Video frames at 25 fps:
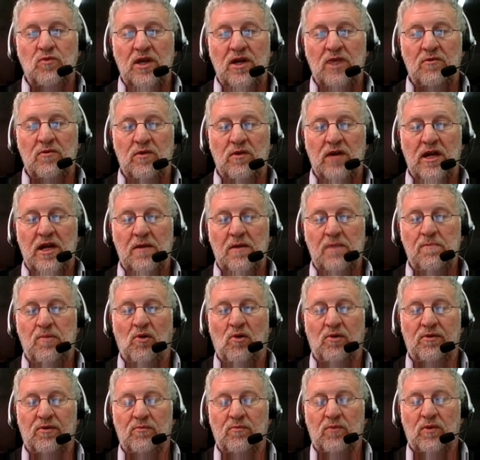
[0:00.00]
really, really
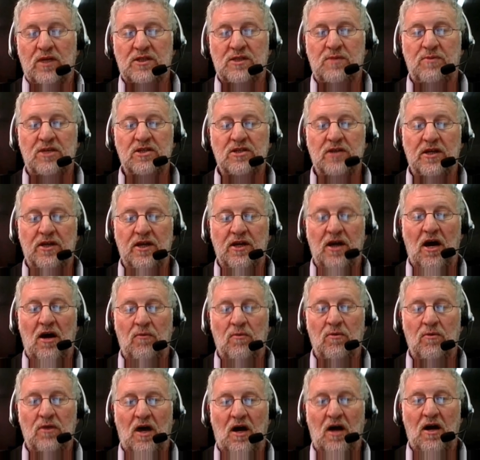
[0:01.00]
important, especially in
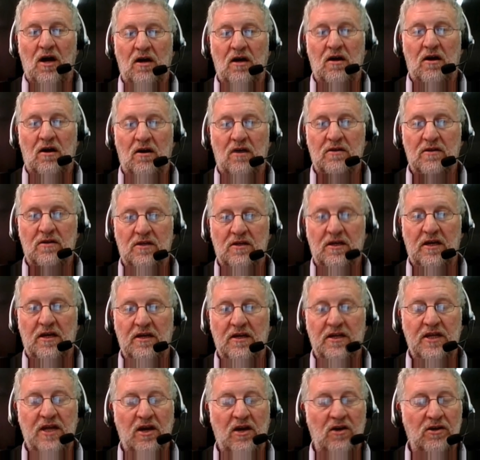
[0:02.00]

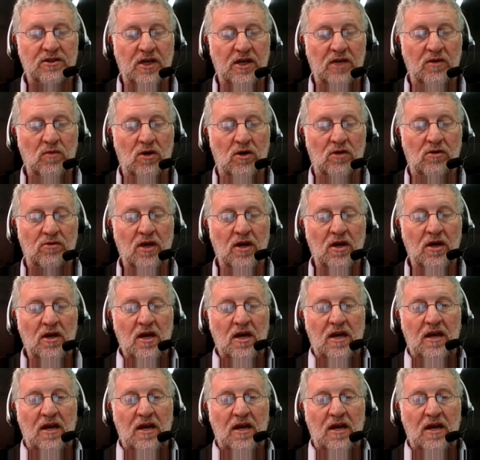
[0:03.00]
in the IT world.